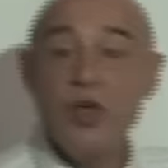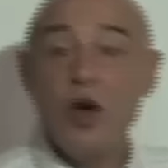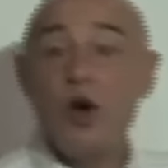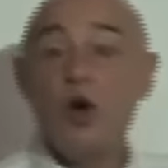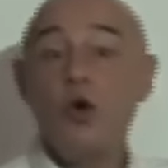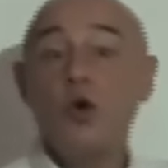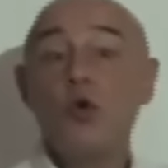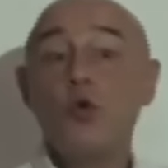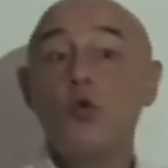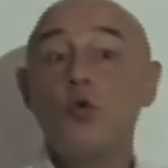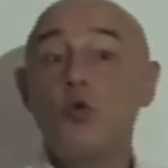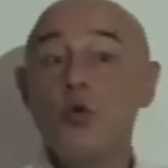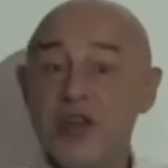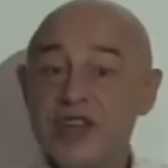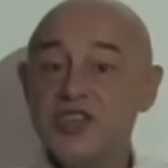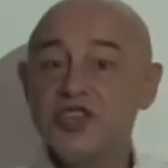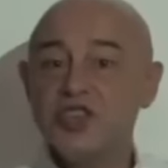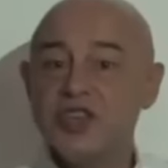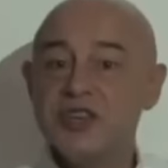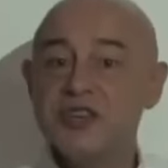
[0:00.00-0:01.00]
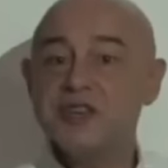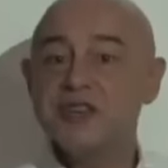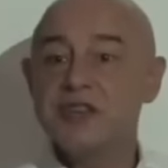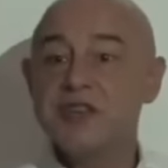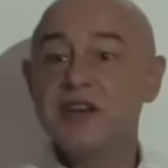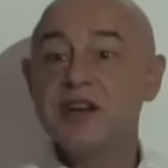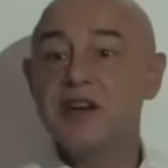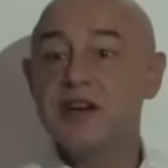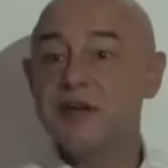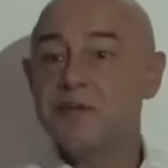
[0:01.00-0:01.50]
know which is
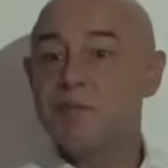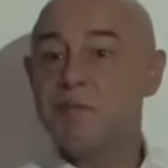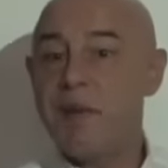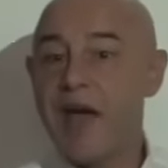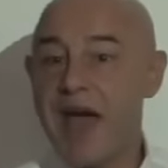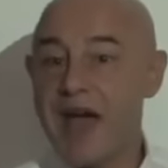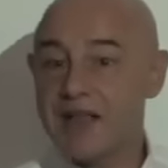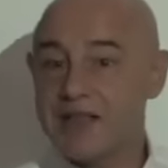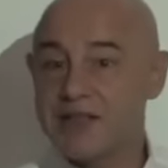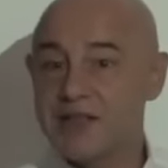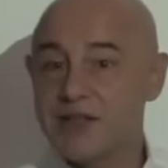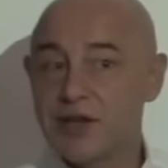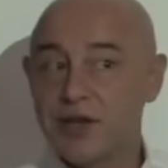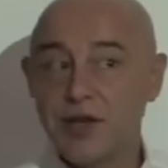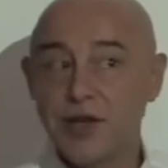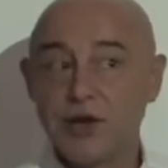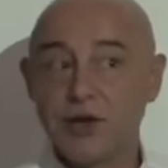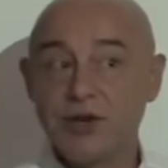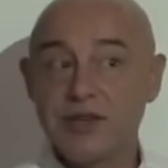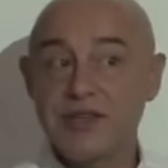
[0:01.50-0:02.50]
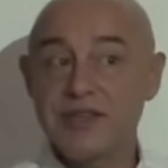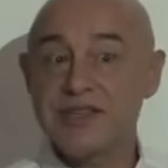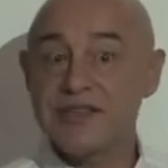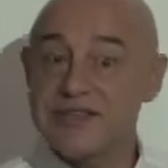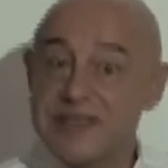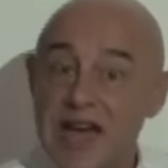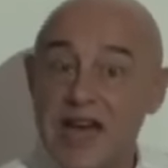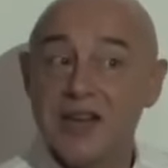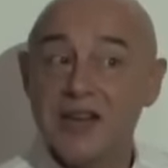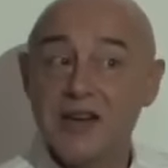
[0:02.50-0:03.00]
the bad security.
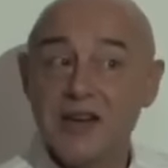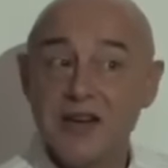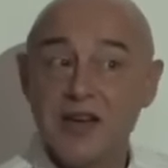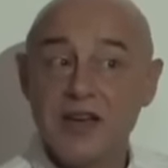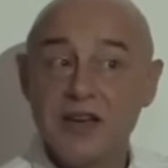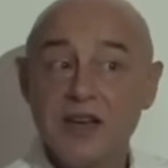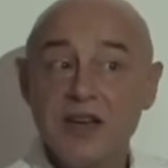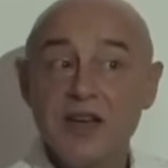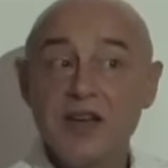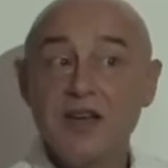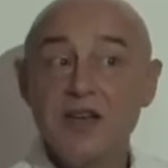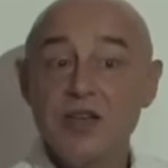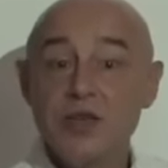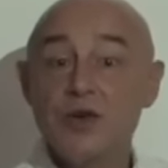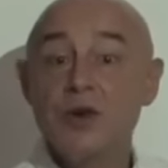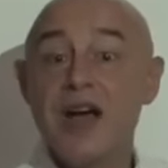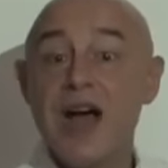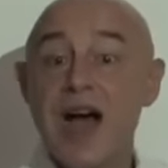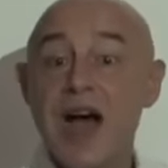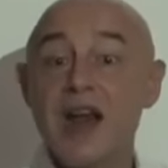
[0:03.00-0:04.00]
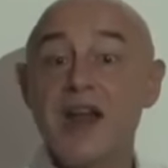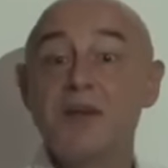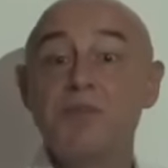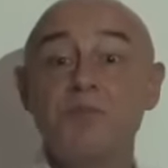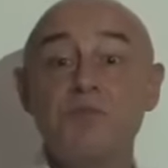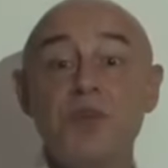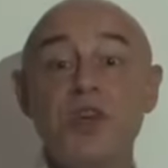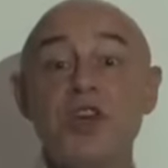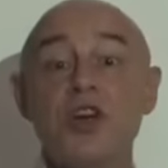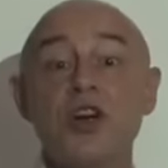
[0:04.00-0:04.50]
Suddenly, you got a
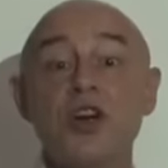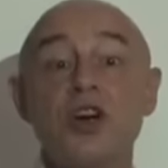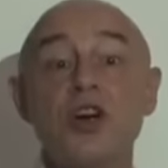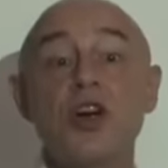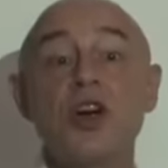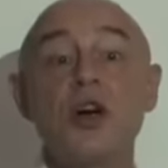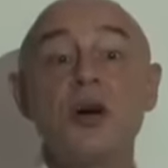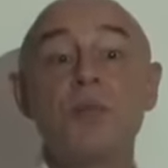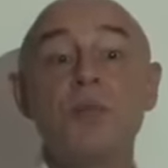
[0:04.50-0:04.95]
bigger